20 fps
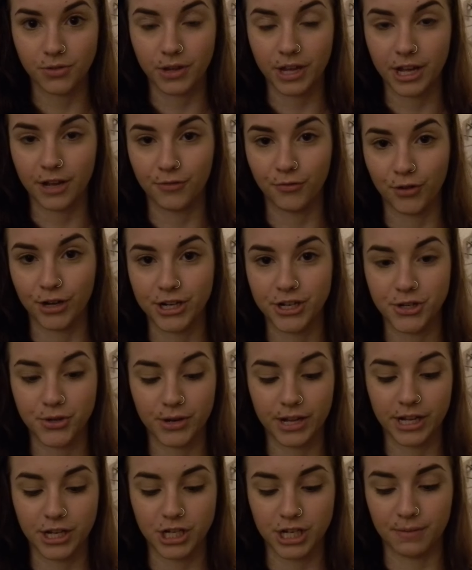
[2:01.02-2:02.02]
get free
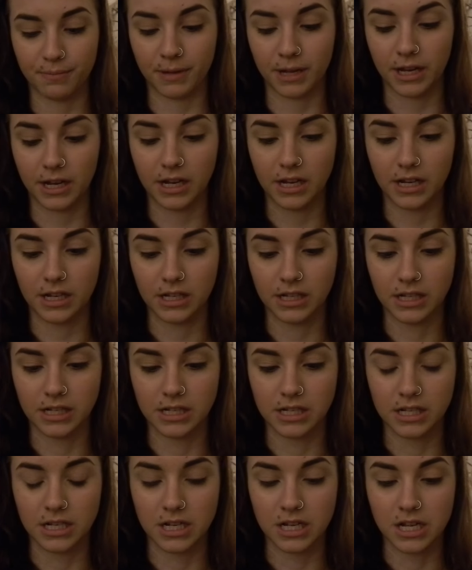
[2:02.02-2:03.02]
2-day shipping.
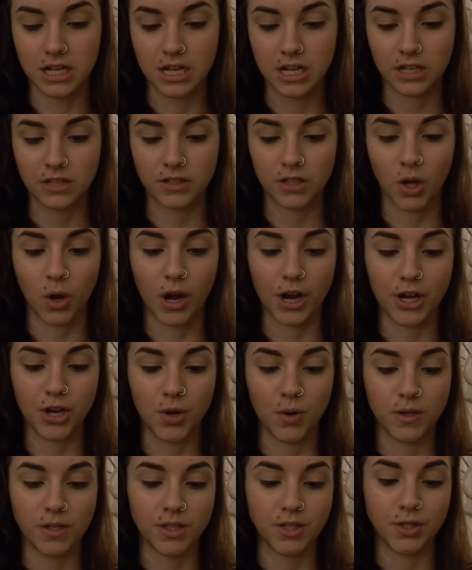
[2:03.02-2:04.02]
So I
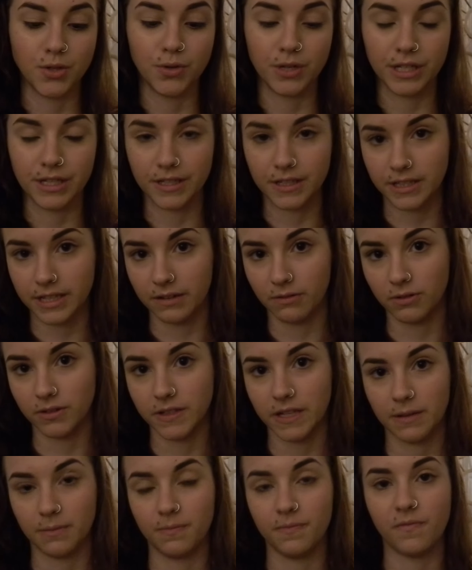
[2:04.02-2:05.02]
knew as soon as it
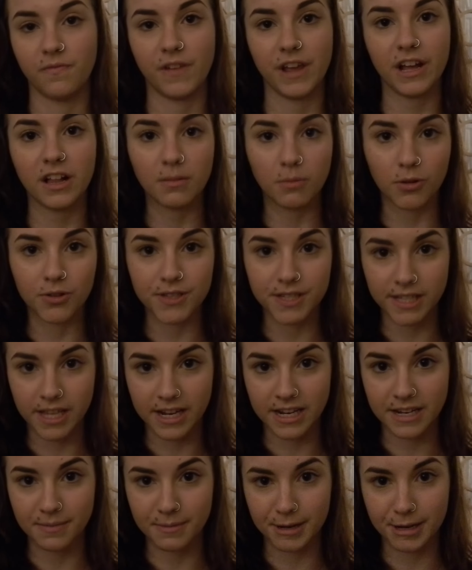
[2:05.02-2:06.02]
was available to
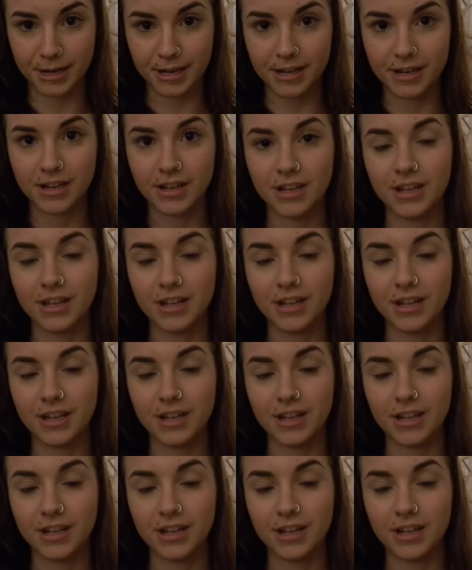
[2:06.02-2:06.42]
send to me,